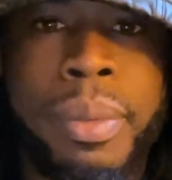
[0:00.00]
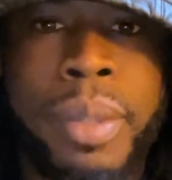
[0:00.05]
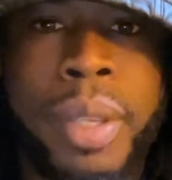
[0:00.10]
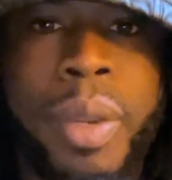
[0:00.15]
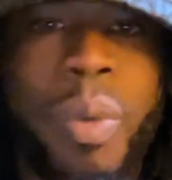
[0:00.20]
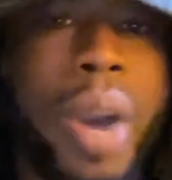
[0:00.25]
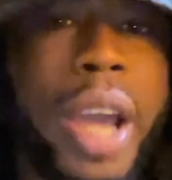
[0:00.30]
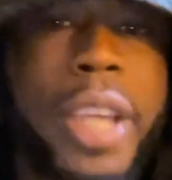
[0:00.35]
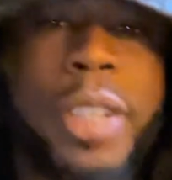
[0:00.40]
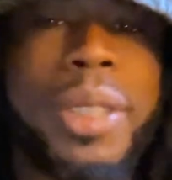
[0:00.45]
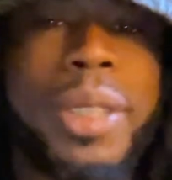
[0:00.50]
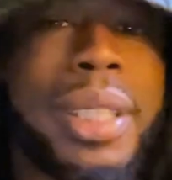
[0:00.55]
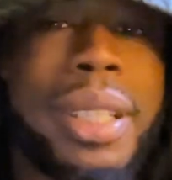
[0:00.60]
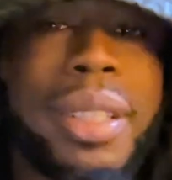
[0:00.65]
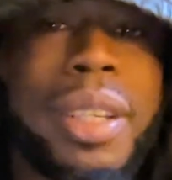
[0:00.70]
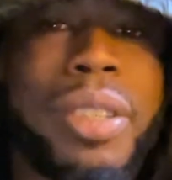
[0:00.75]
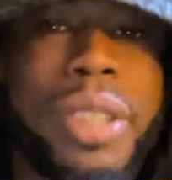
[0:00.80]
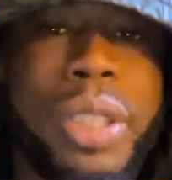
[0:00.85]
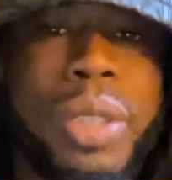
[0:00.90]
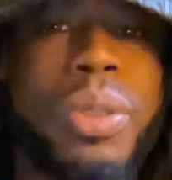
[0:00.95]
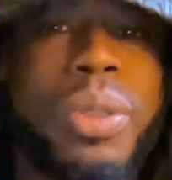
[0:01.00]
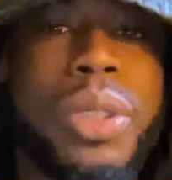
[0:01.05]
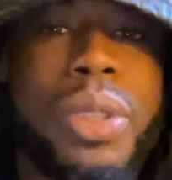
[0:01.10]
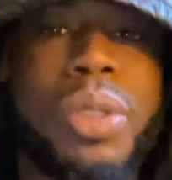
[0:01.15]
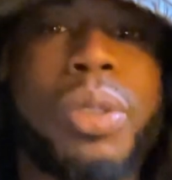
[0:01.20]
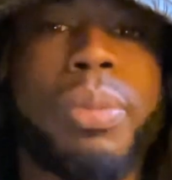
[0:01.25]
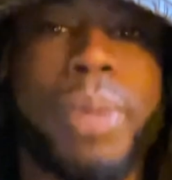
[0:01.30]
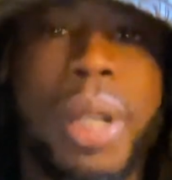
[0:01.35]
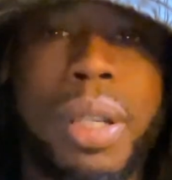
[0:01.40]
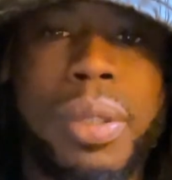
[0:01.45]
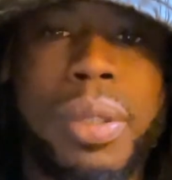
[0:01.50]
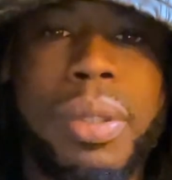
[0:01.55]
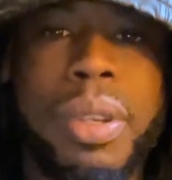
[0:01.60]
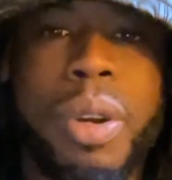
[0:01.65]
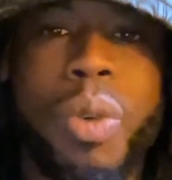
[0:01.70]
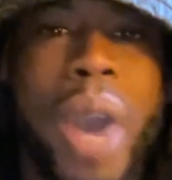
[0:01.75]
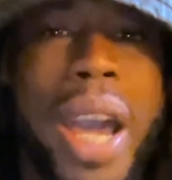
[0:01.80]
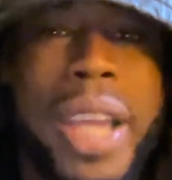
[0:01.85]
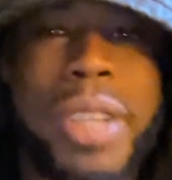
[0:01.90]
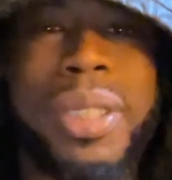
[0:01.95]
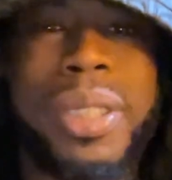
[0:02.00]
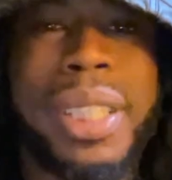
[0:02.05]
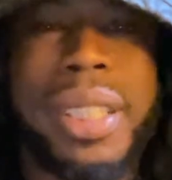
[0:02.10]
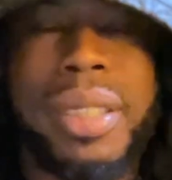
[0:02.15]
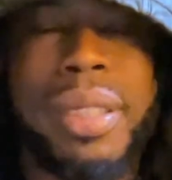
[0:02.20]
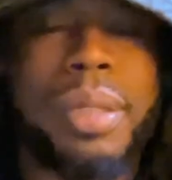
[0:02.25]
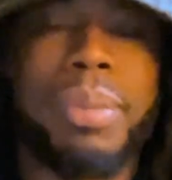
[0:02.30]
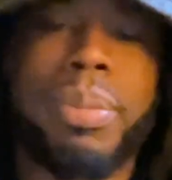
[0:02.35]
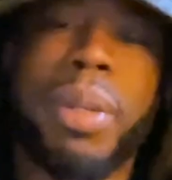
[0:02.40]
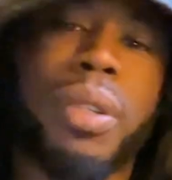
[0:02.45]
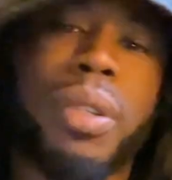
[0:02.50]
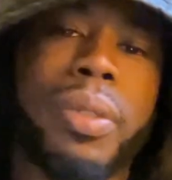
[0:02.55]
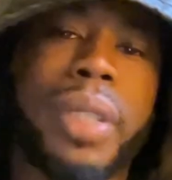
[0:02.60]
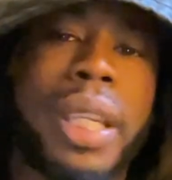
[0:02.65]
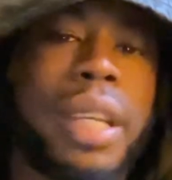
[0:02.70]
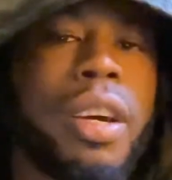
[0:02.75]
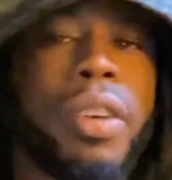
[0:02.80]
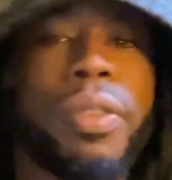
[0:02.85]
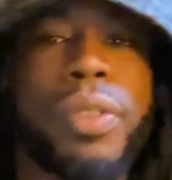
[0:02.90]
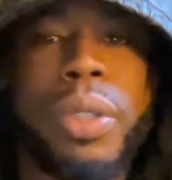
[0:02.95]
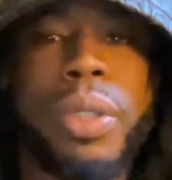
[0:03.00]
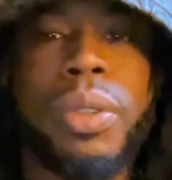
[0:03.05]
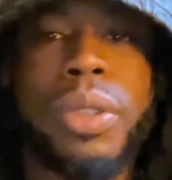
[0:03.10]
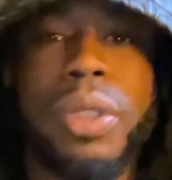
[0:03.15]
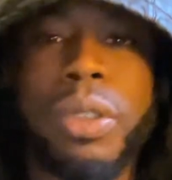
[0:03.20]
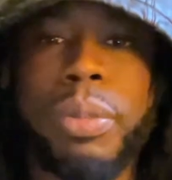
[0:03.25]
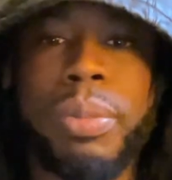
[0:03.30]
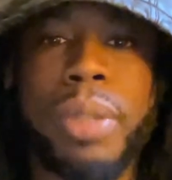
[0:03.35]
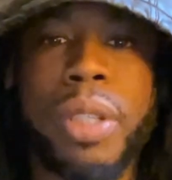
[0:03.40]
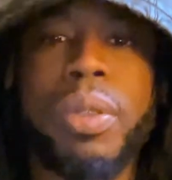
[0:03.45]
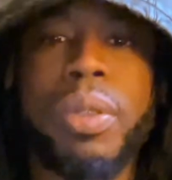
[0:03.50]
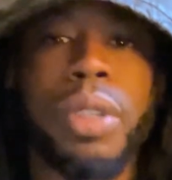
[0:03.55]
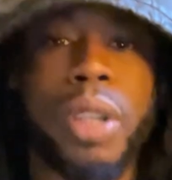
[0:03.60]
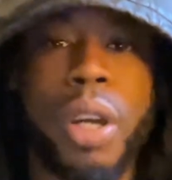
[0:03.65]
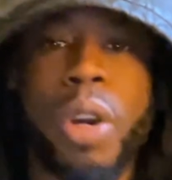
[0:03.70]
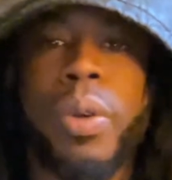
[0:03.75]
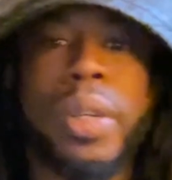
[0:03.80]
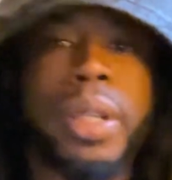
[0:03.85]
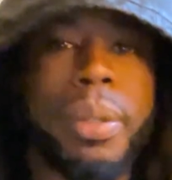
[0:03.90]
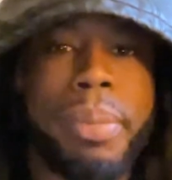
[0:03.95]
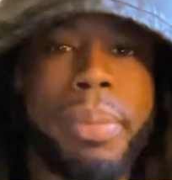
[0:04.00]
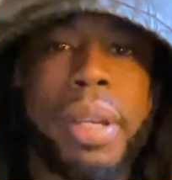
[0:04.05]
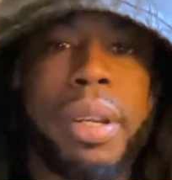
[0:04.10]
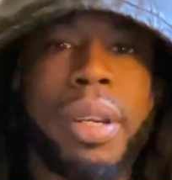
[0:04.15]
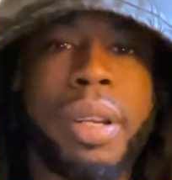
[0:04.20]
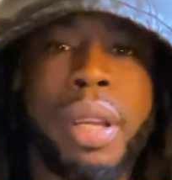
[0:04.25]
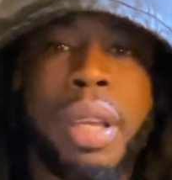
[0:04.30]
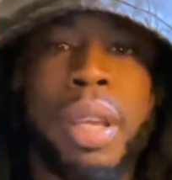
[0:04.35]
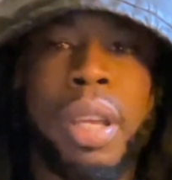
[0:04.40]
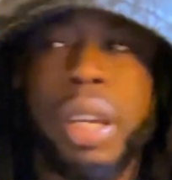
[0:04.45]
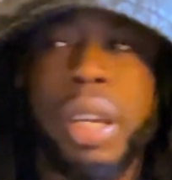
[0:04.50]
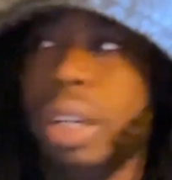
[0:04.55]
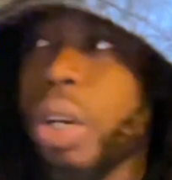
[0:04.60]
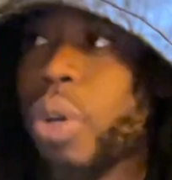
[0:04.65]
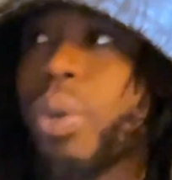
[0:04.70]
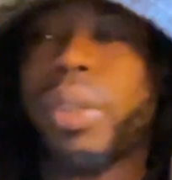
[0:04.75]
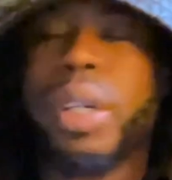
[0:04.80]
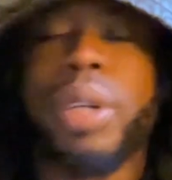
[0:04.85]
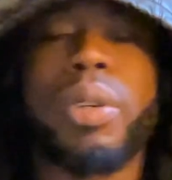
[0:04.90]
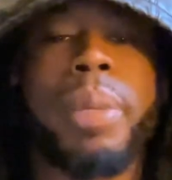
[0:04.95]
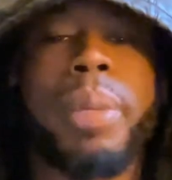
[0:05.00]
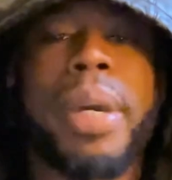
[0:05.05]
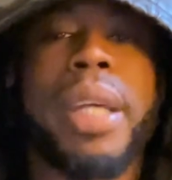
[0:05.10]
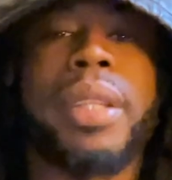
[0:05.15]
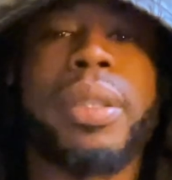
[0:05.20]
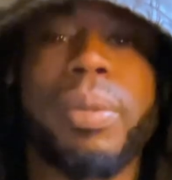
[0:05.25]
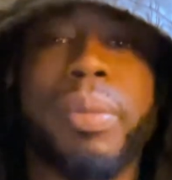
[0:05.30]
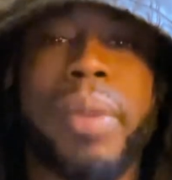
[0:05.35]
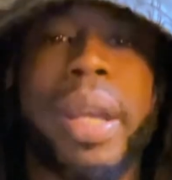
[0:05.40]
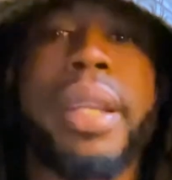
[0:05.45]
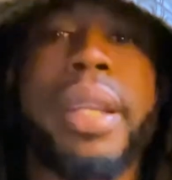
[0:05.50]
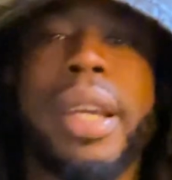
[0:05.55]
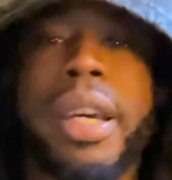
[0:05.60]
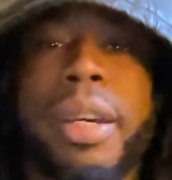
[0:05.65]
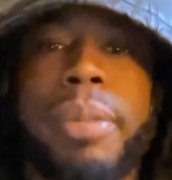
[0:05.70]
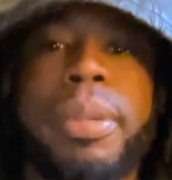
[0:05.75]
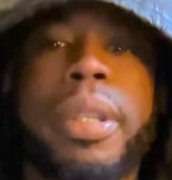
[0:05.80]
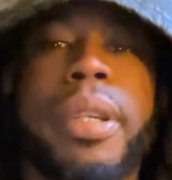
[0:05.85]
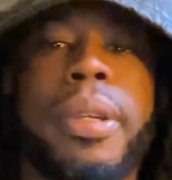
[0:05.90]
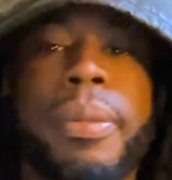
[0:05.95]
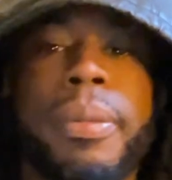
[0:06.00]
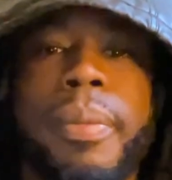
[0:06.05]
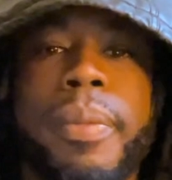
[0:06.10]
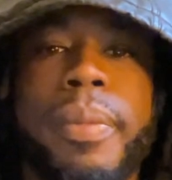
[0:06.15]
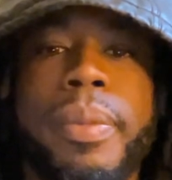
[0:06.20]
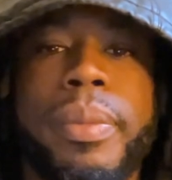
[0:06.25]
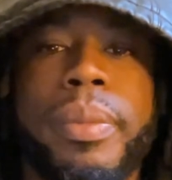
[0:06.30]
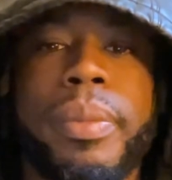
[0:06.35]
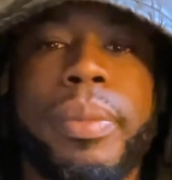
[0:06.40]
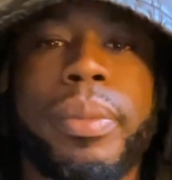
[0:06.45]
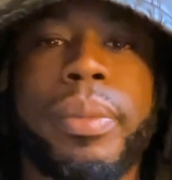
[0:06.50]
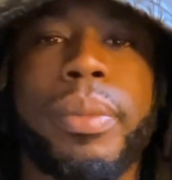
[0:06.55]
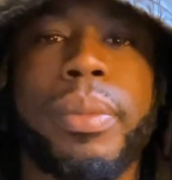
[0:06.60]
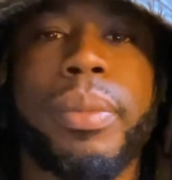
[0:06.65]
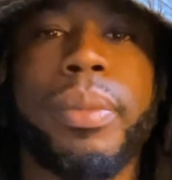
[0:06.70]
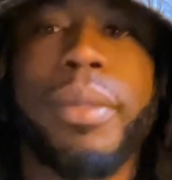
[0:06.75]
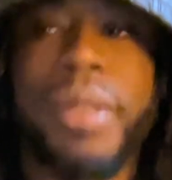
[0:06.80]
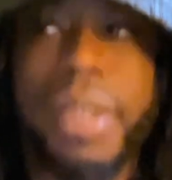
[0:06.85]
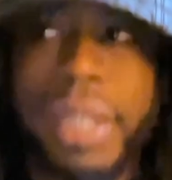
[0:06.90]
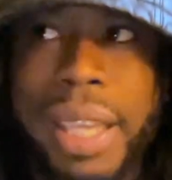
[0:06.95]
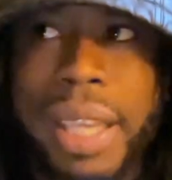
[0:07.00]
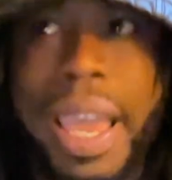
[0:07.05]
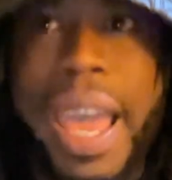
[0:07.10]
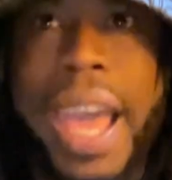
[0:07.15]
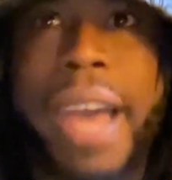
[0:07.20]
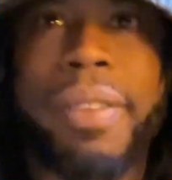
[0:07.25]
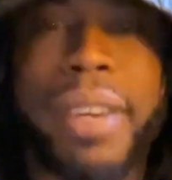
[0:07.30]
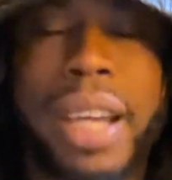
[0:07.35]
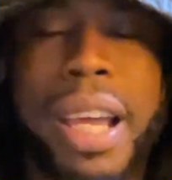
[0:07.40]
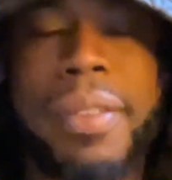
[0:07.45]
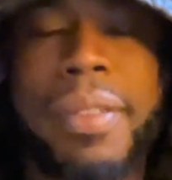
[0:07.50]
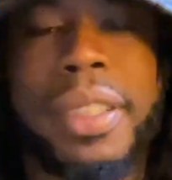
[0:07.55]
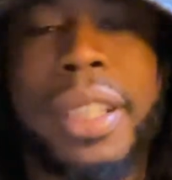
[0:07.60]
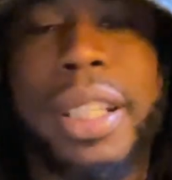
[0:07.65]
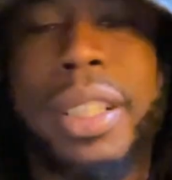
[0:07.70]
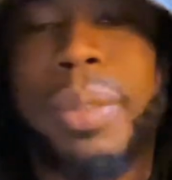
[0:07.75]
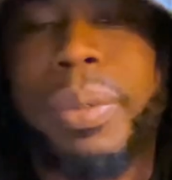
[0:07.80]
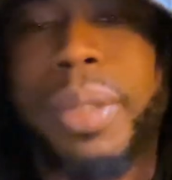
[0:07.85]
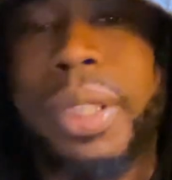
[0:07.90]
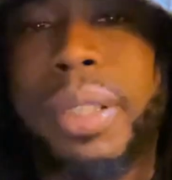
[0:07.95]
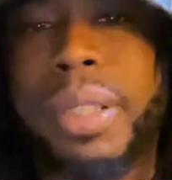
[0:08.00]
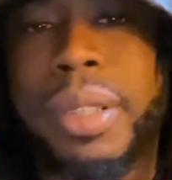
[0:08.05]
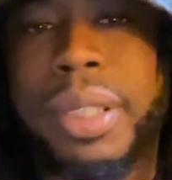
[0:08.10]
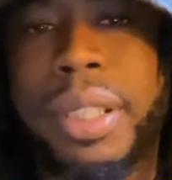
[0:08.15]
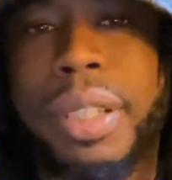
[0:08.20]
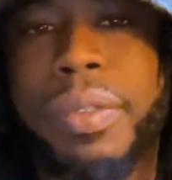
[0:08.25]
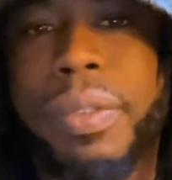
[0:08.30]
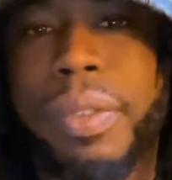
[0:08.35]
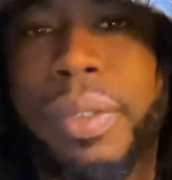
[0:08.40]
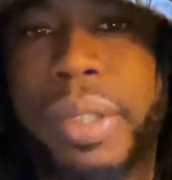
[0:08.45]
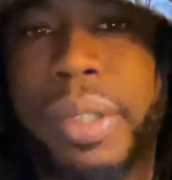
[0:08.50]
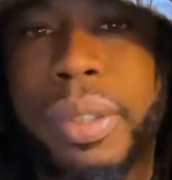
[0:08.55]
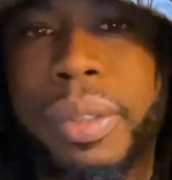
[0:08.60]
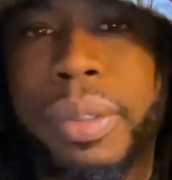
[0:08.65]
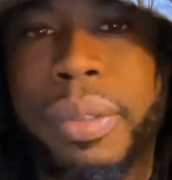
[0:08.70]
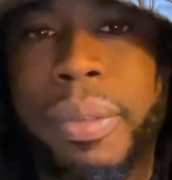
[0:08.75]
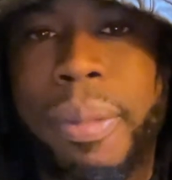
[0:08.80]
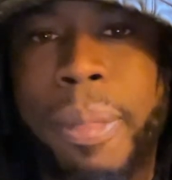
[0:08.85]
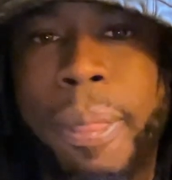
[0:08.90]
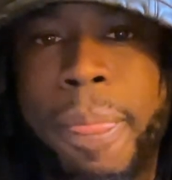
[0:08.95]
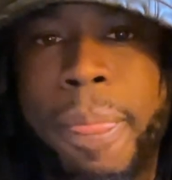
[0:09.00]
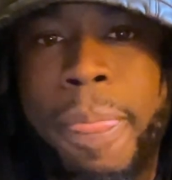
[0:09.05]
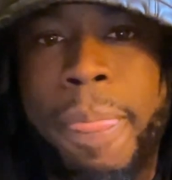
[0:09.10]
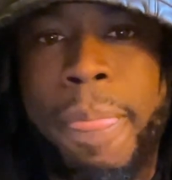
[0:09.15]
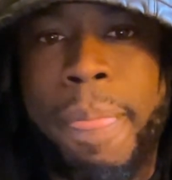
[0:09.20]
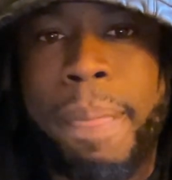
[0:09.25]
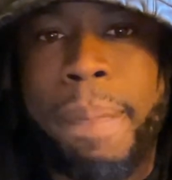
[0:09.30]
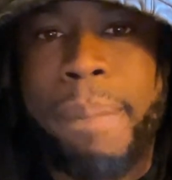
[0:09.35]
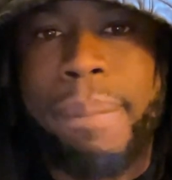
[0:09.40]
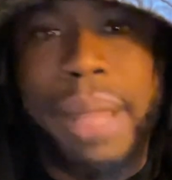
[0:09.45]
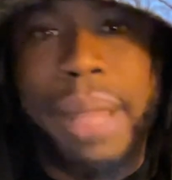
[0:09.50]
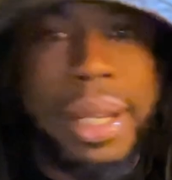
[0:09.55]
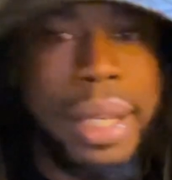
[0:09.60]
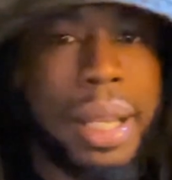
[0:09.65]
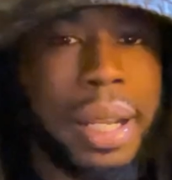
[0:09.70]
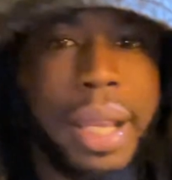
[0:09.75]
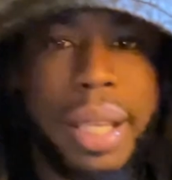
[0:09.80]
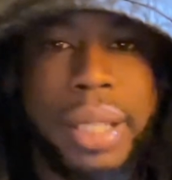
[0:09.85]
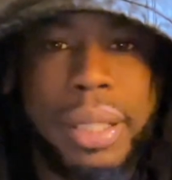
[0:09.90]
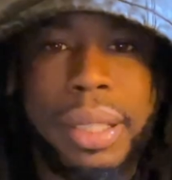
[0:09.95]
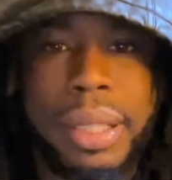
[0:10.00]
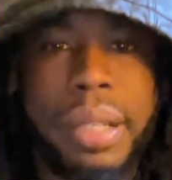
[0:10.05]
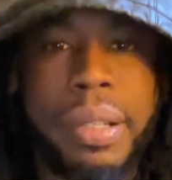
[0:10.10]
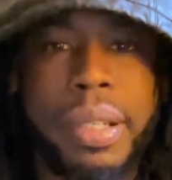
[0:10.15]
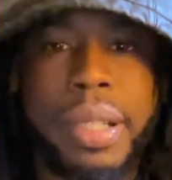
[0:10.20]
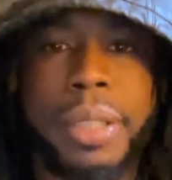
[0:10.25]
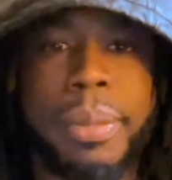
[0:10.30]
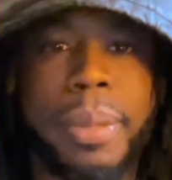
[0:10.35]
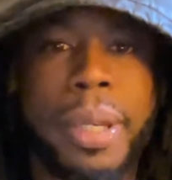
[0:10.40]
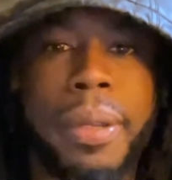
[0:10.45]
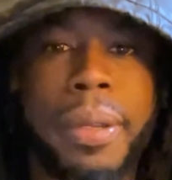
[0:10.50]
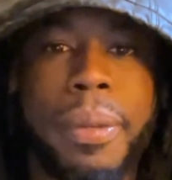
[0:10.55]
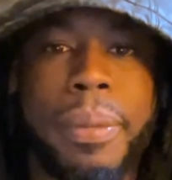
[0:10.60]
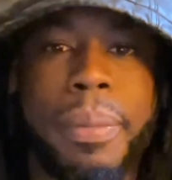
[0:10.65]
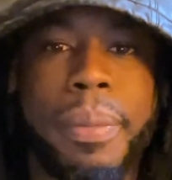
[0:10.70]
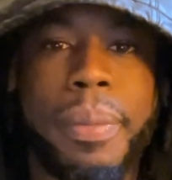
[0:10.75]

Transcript: Why are you still on YouTube, bro? Why are you still, bro, get off YouTube, bro. Go in the mirror, go in the bathroom right now, bro, and have a conversation with yourself for real. Like, that ass serious, man.